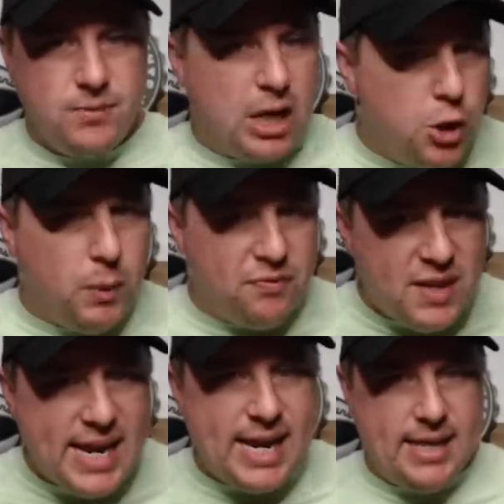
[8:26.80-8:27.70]

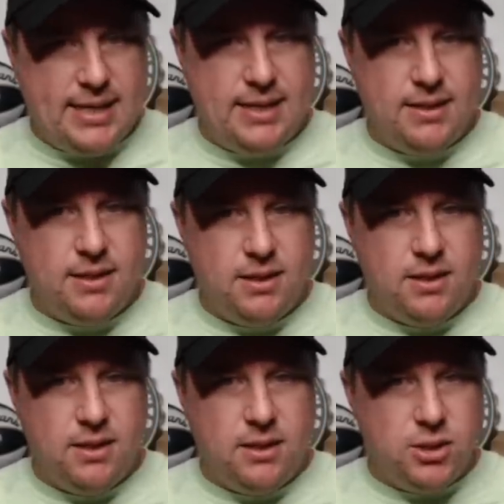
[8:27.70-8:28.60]

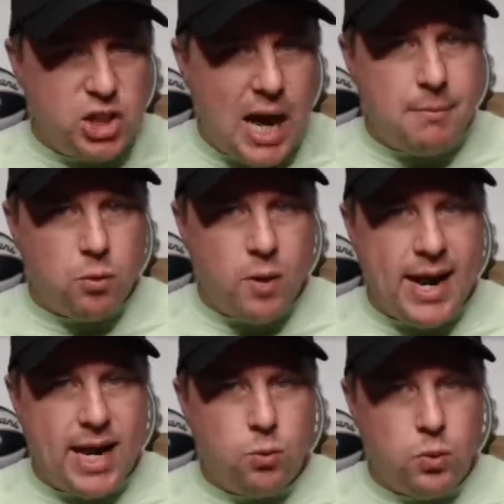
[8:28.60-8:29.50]
Ja
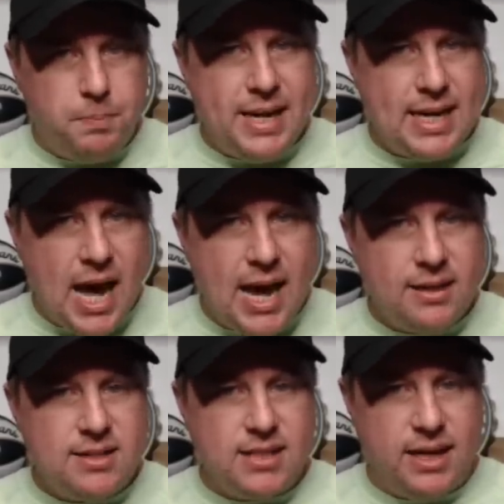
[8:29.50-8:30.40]
Morant would be
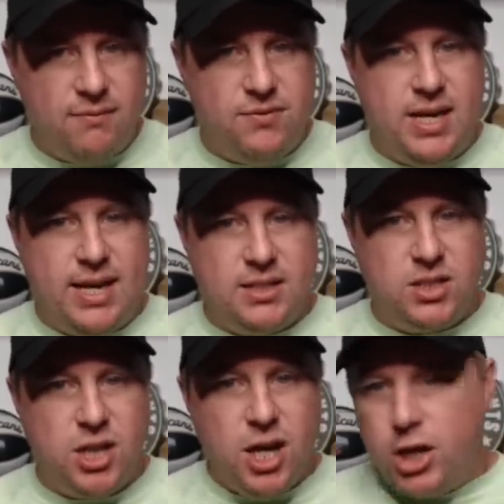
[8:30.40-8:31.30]
cognizant of this.